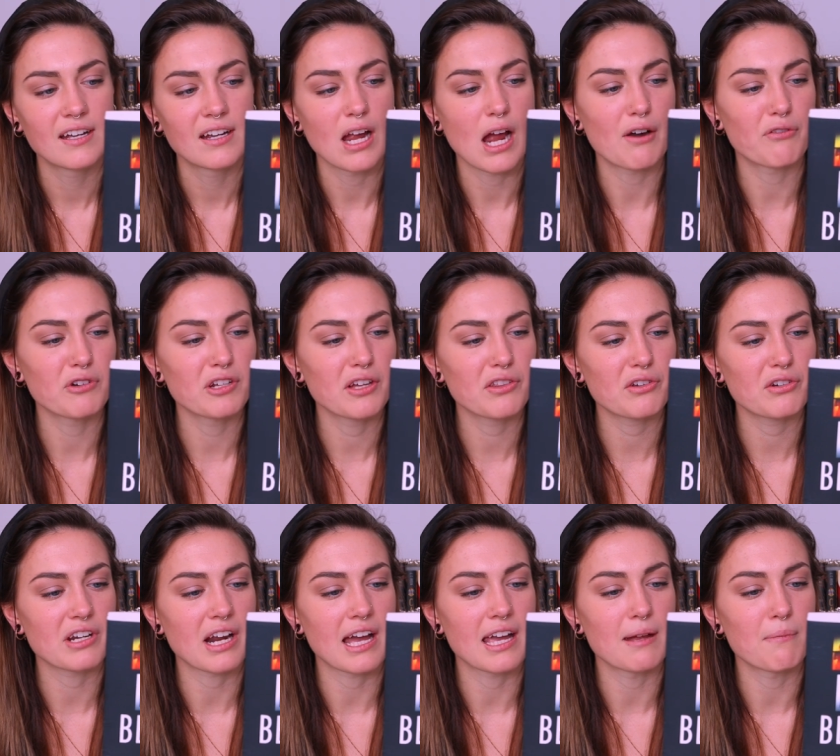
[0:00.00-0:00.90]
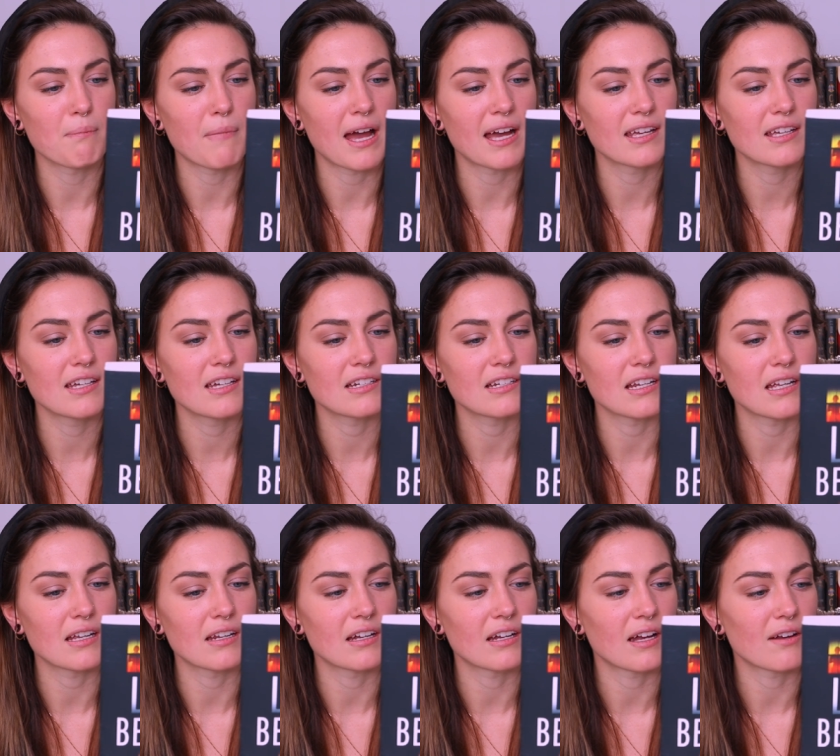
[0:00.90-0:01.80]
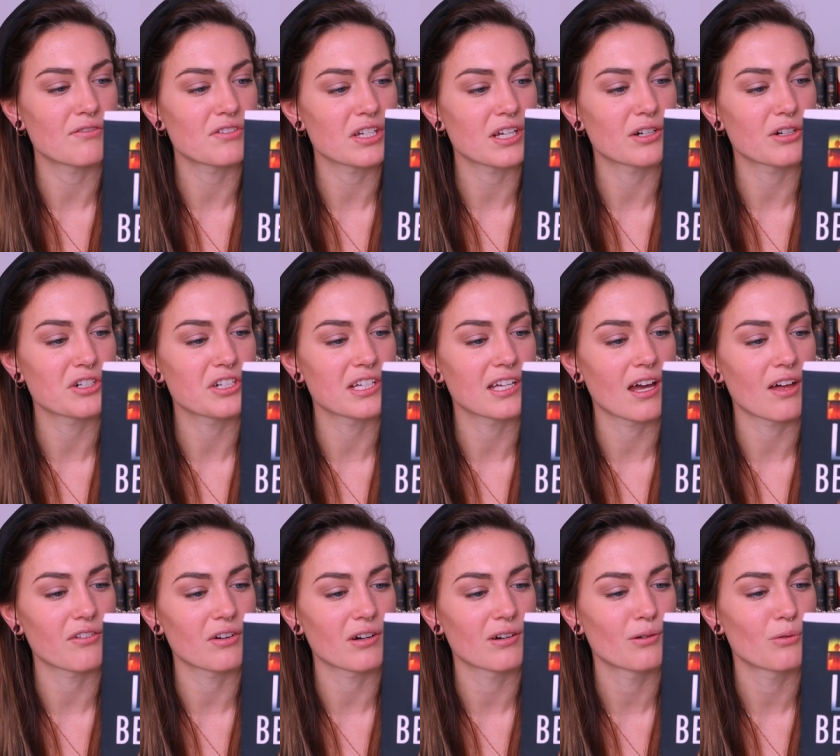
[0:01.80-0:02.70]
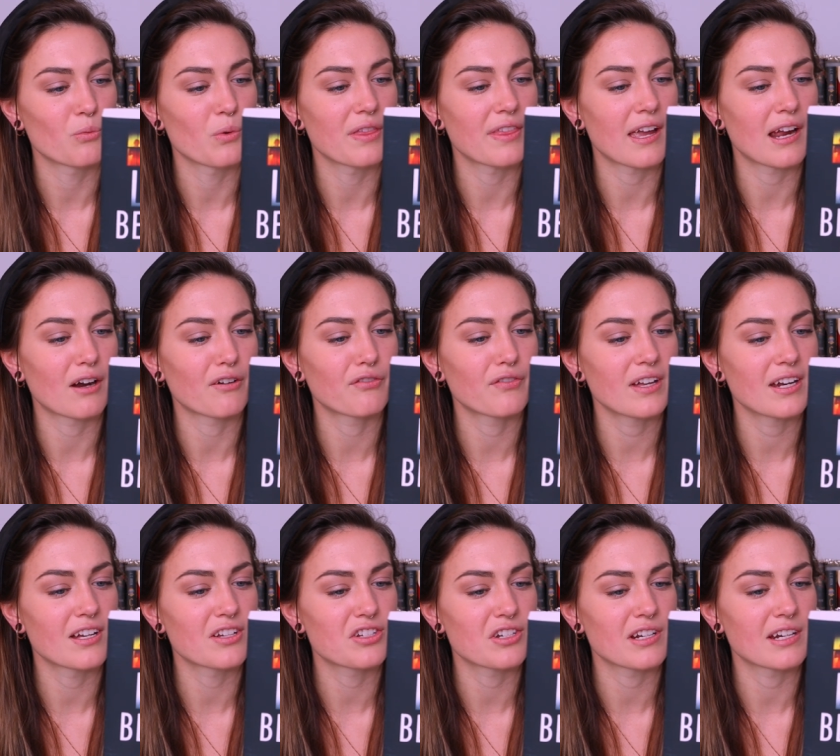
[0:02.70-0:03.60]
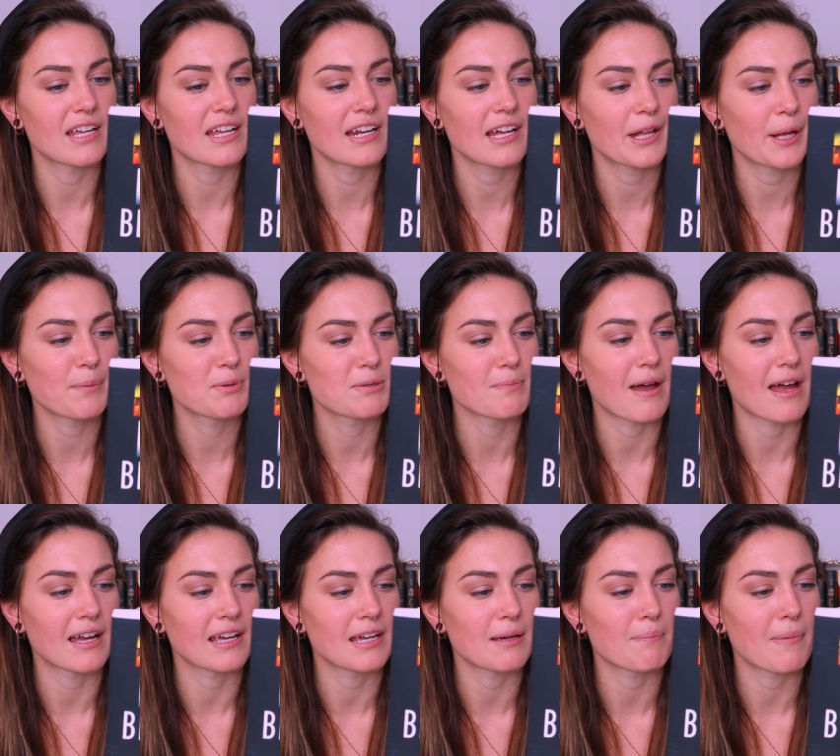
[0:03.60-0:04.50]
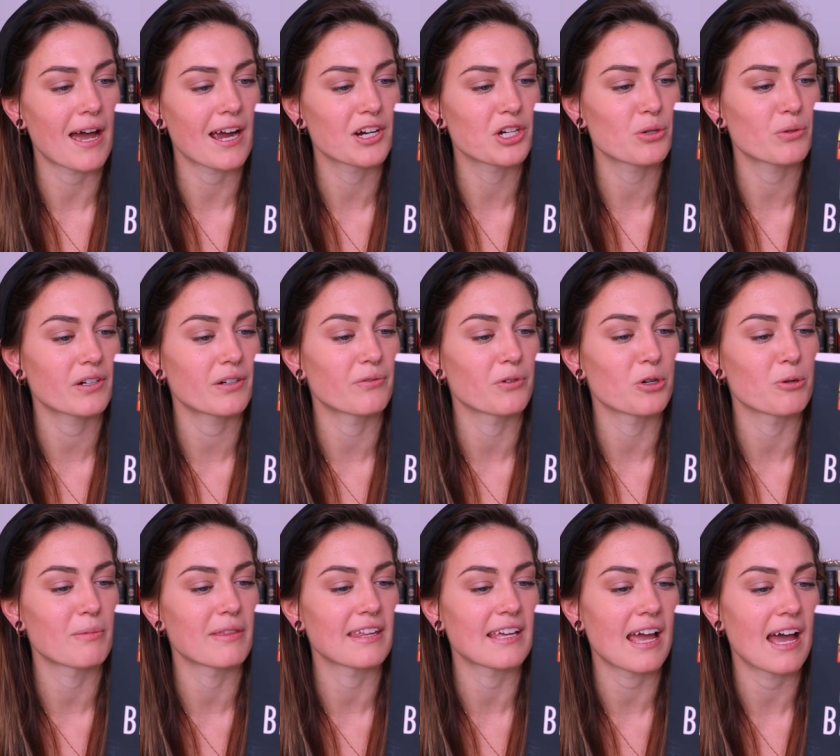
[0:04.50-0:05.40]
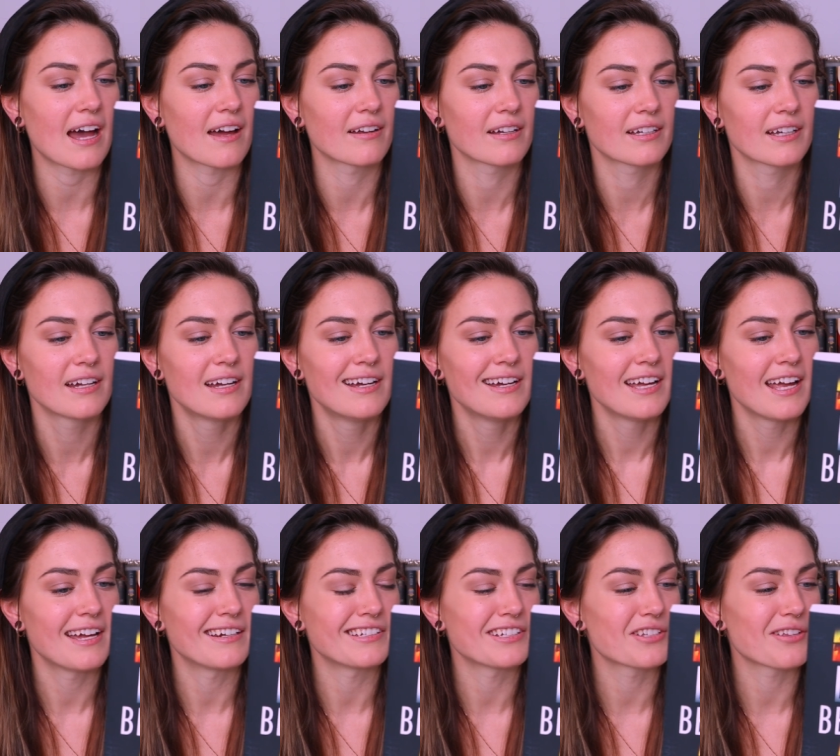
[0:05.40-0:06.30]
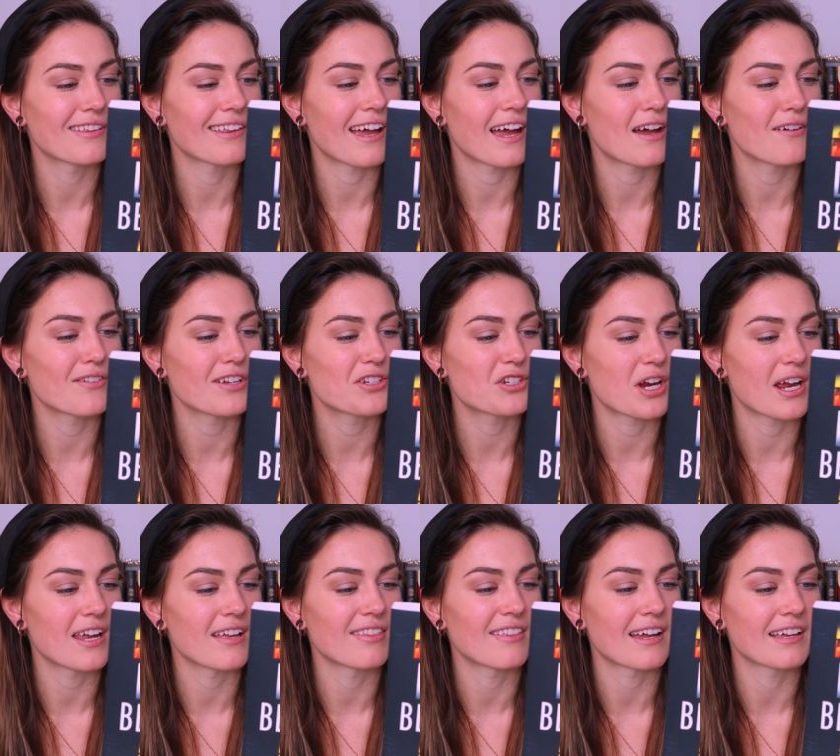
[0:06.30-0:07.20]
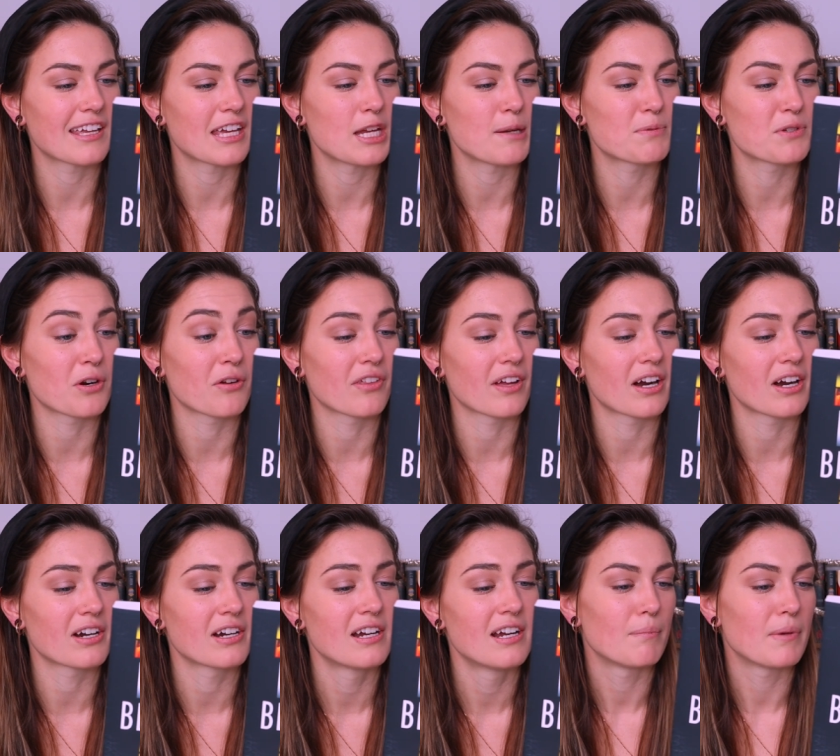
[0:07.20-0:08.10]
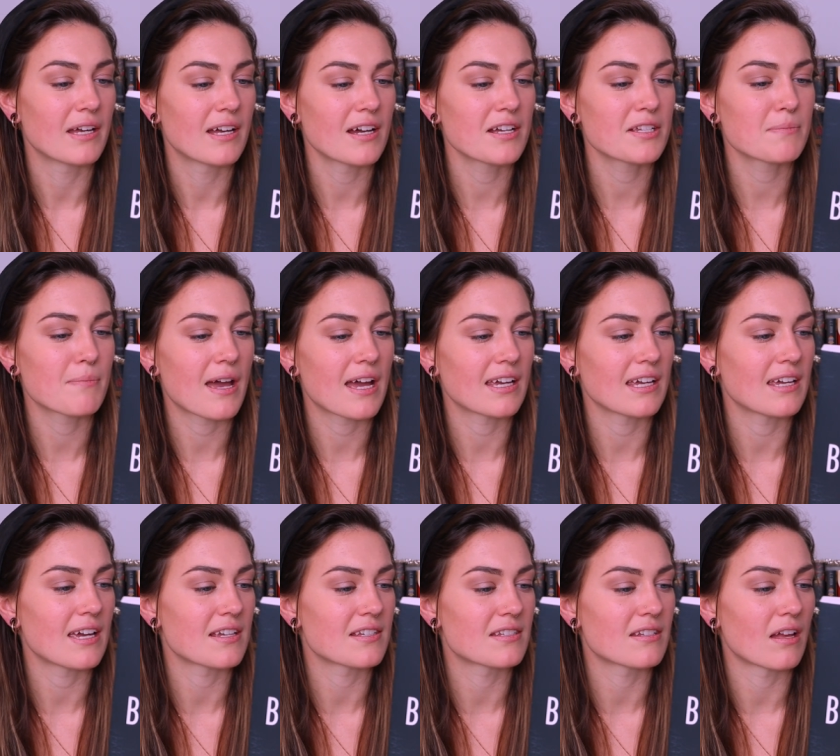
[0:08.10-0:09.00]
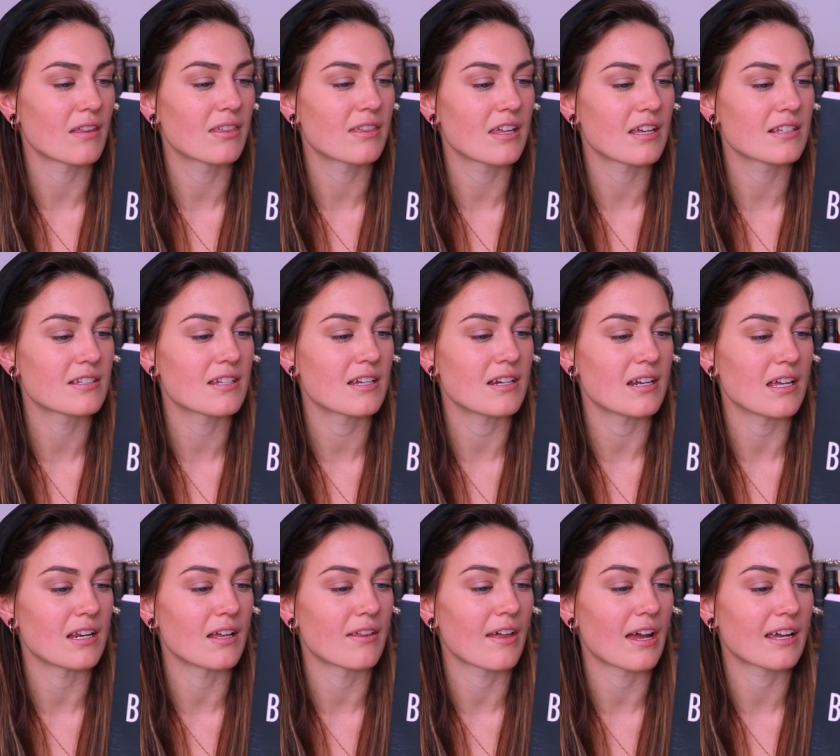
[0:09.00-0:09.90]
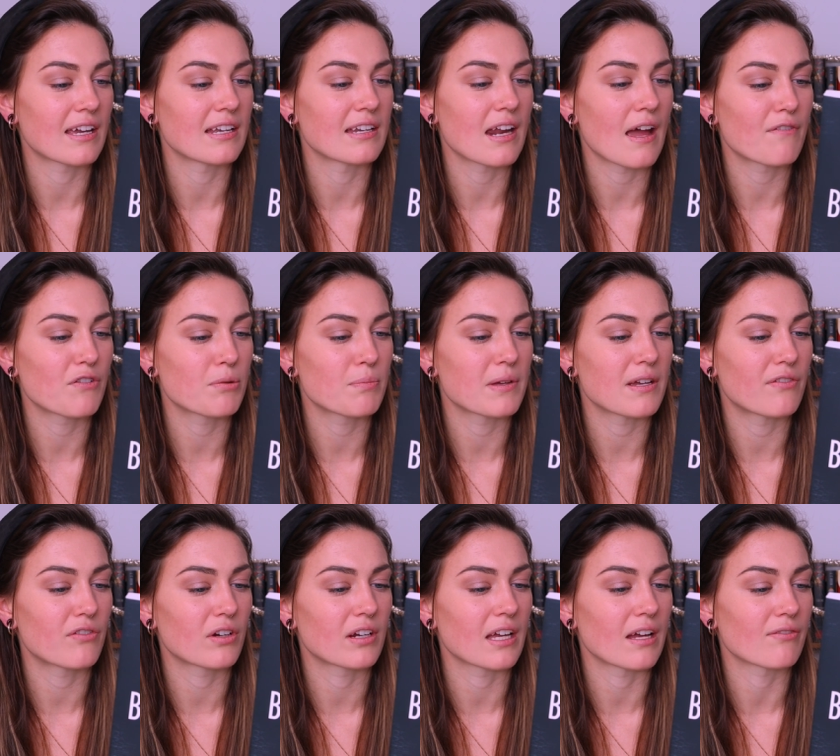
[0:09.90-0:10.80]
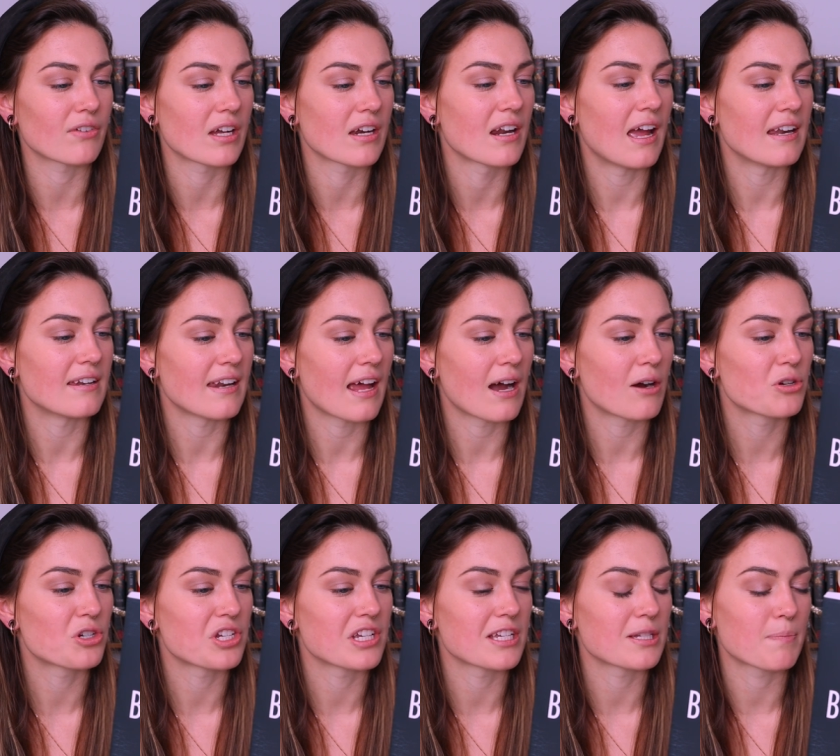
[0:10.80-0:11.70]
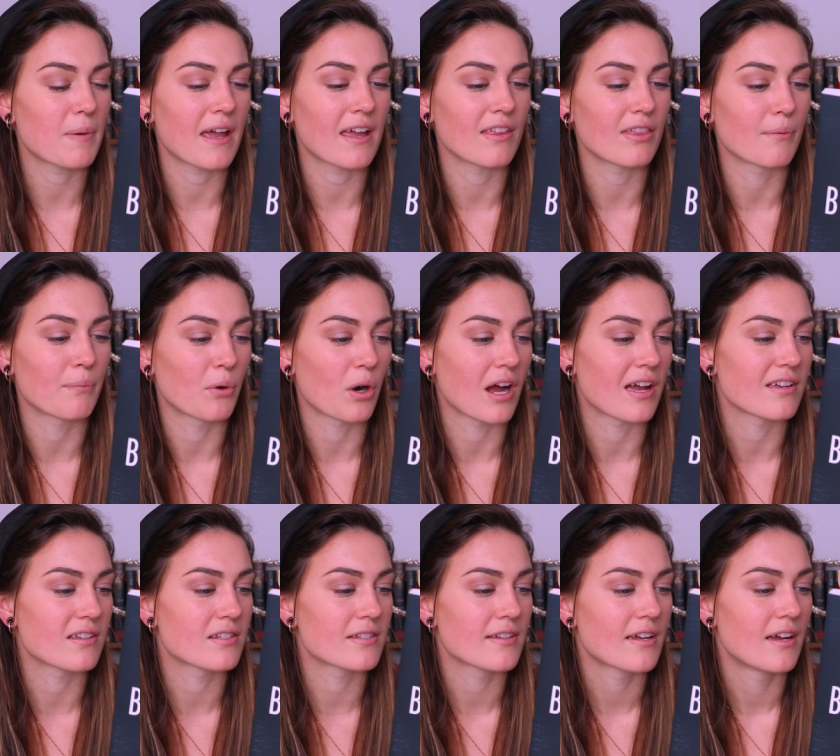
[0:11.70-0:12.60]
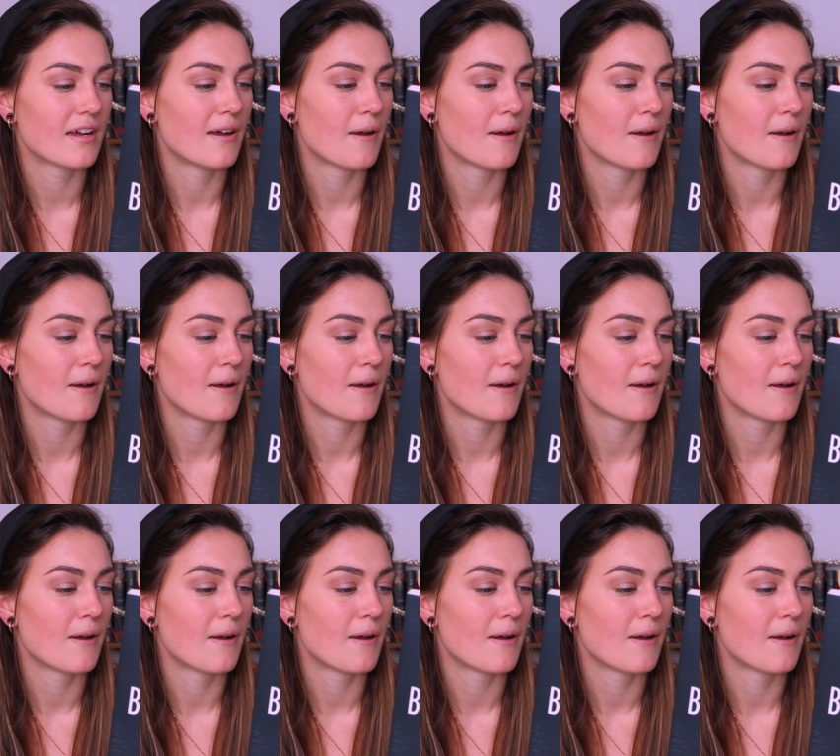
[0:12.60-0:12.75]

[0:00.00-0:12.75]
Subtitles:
Every other night, Maggie and Nina have dinner together. When they are finished, Nina helps Maggie back to her room in the attic and into the heavy chain that keeps her there. Because Maggie has done things to Nina that can never be forgiven, and now she is paying the price.